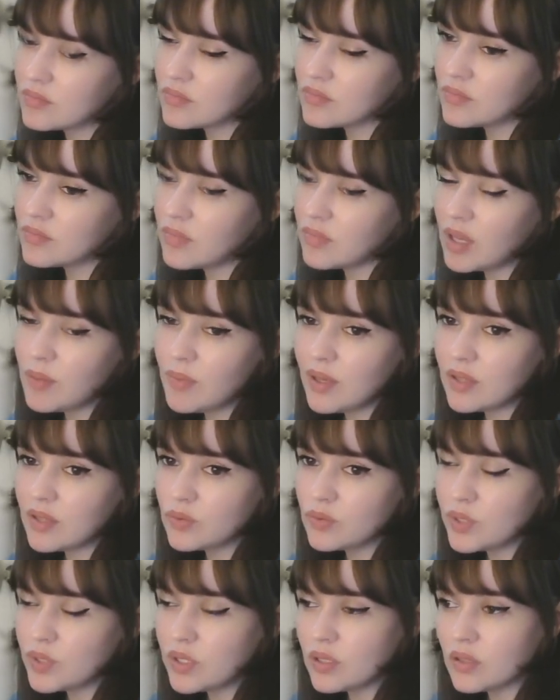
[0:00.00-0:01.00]
Maybe it
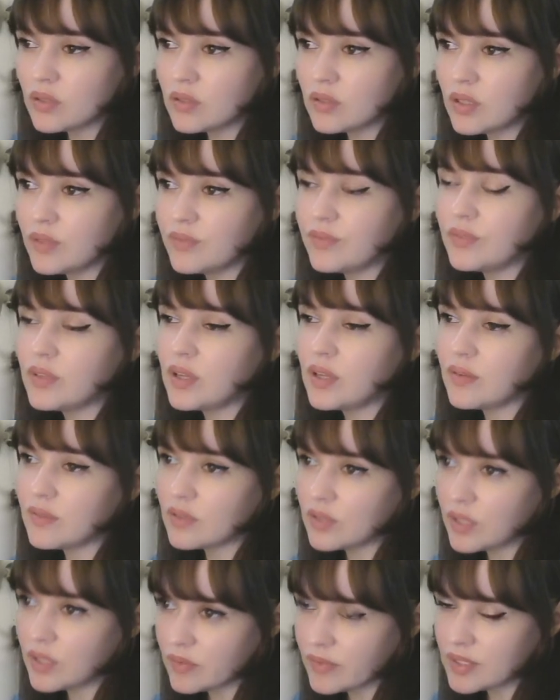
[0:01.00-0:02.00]
will if they will
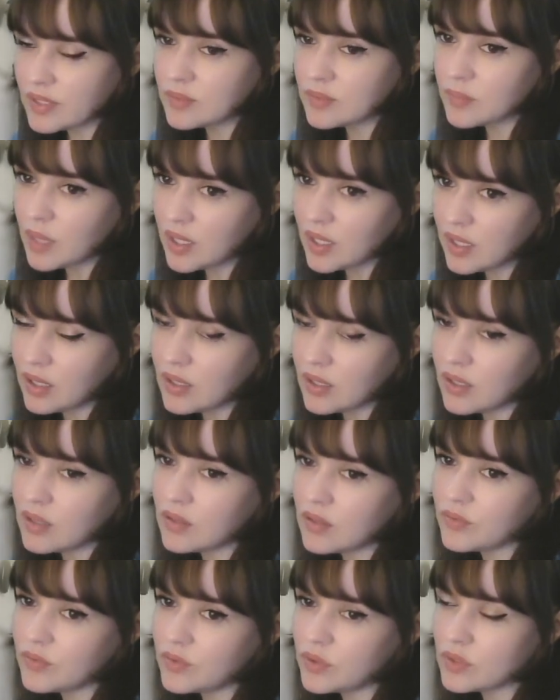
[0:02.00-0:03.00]
invest money in it,
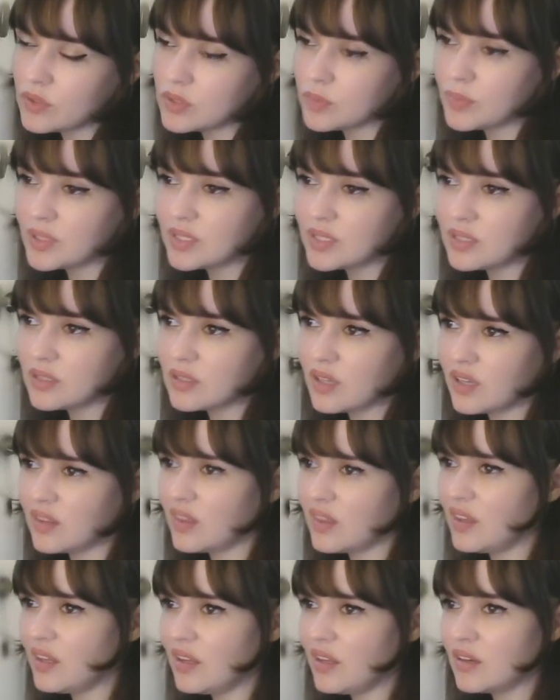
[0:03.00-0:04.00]
of course, but I
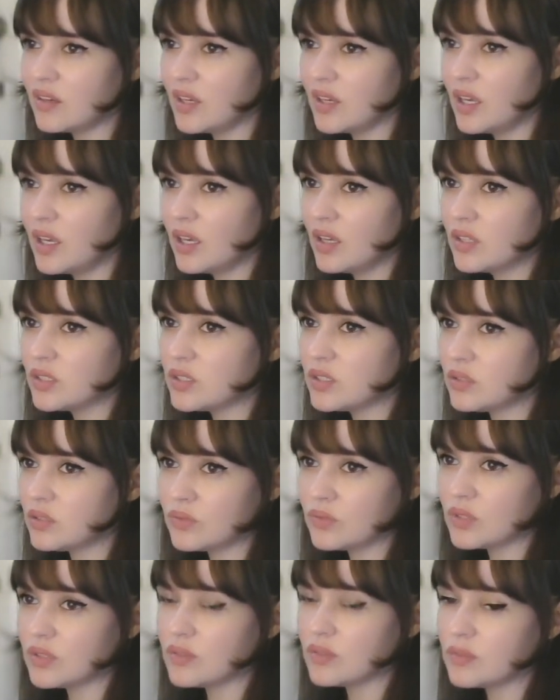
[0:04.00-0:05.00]
think soon
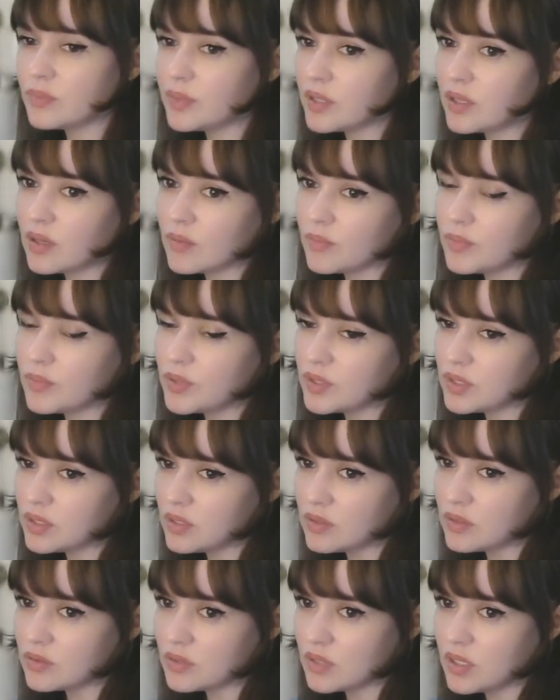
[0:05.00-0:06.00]
it will become pretty
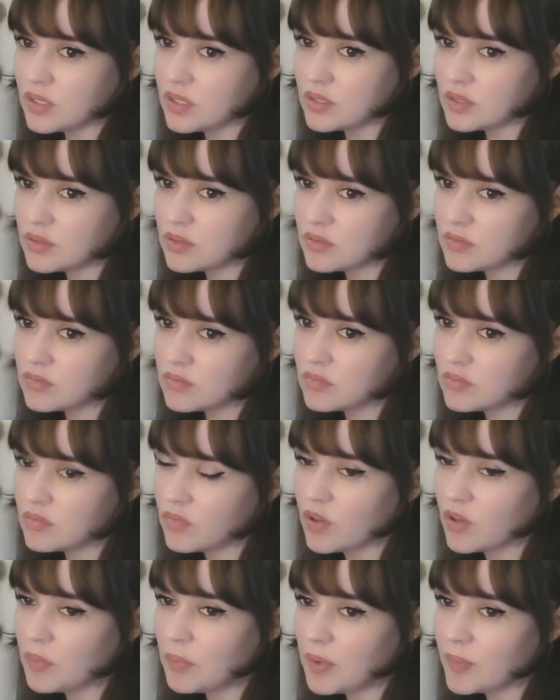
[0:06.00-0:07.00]
useless
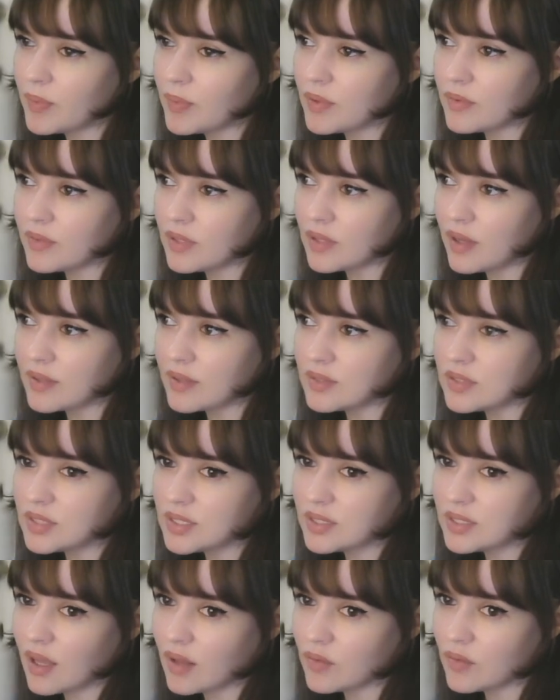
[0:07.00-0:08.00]
when people will
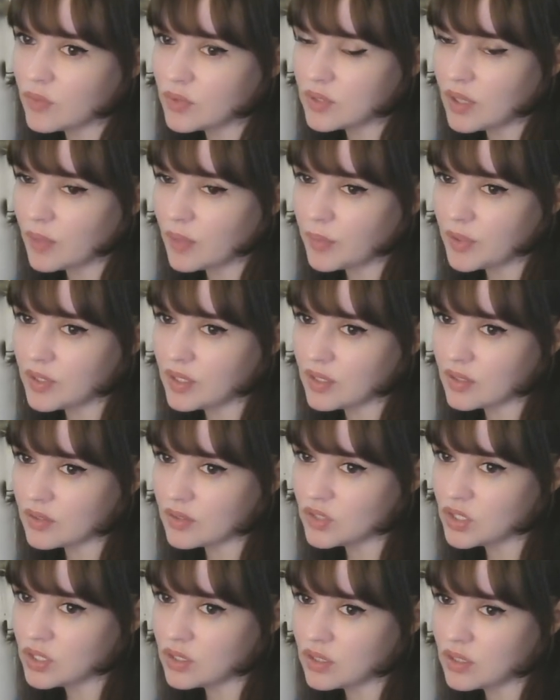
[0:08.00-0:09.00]
understand what's happening
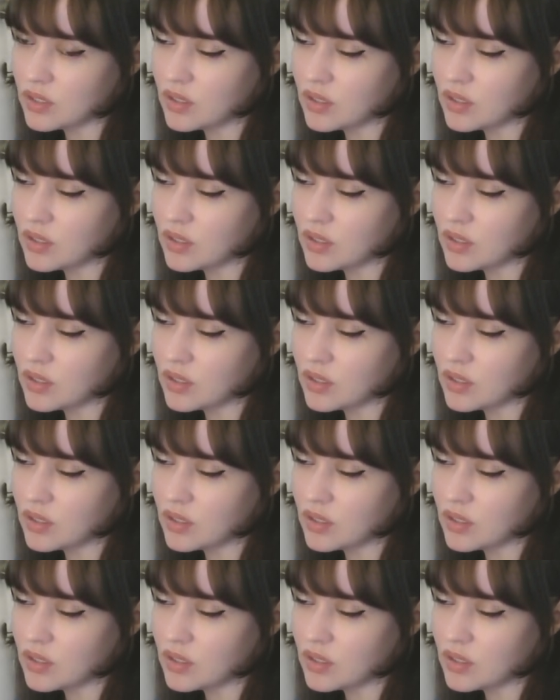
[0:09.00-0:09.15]
actually.